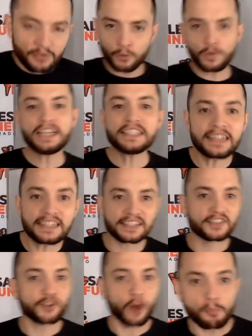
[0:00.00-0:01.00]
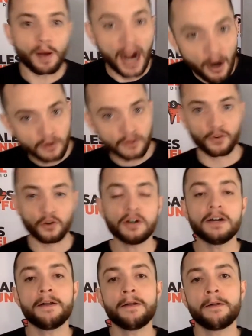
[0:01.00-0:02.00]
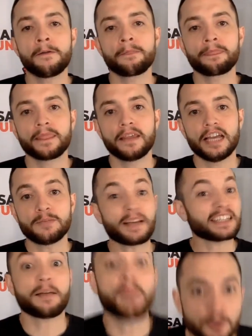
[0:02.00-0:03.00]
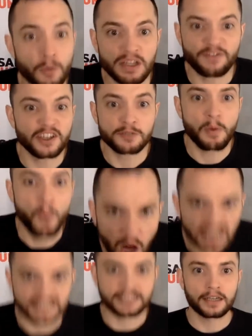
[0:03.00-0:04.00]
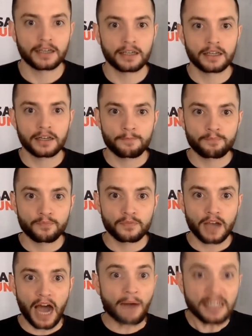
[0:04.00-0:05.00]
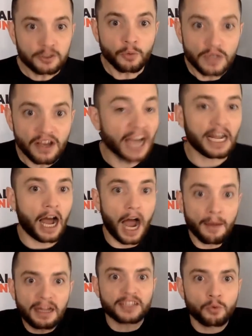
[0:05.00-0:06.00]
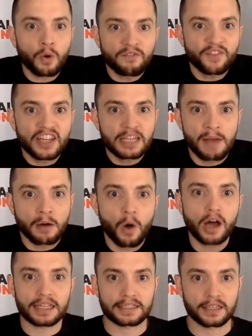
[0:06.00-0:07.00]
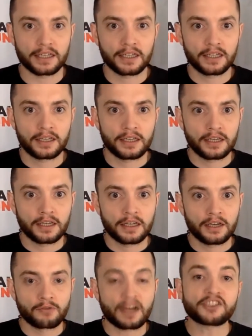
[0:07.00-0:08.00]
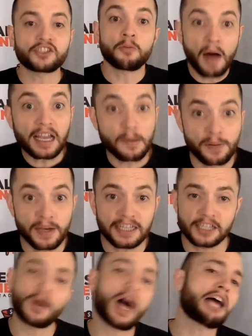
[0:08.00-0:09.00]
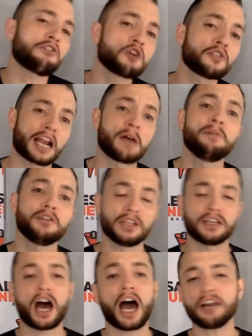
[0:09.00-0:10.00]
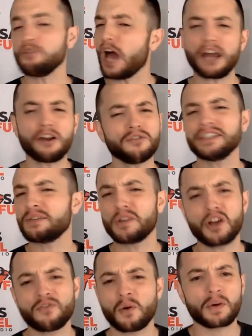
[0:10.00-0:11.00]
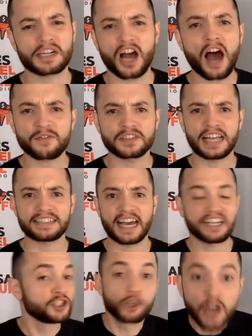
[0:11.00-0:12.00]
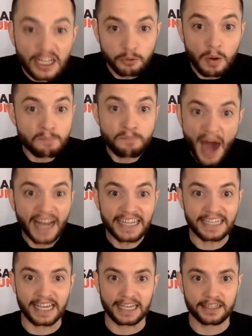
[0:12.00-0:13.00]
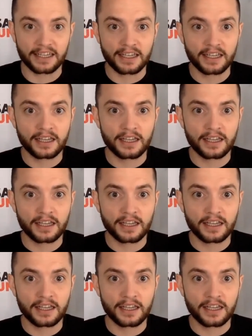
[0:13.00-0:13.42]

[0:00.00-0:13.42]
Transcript: The reason this is so powerful is because I'm not the one that fills my wallet. I'm not the one filling my wallet. Right? So my opinions, well, I don't know that I don't really know if I want an offer like that. You're not the one buying it.